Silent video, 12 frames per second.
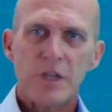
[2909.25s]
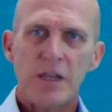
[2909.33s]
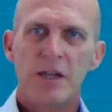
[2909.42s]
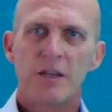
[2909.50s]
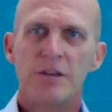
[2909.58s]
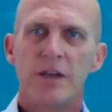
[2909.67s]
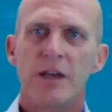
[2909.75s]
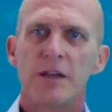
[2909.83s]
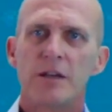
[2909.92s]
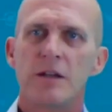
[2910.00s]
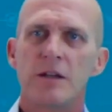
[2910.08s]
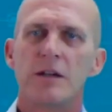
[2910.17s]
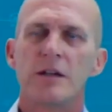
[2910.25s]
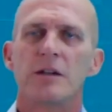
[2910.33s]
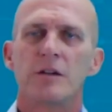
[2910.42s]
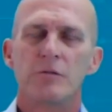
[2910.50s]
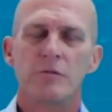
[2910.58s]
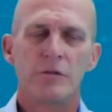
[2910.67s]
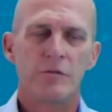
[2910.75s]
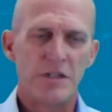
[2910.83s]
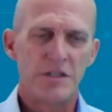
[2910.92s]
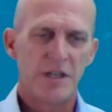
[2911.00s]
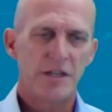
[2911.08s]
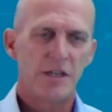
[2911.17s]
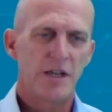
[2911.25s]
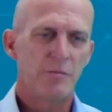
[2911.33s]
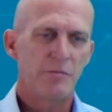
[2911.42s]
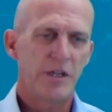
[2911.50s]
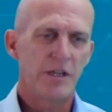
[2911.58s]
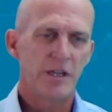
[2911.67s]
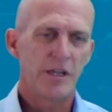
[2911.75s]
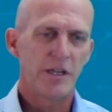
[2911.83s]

And then when setting up a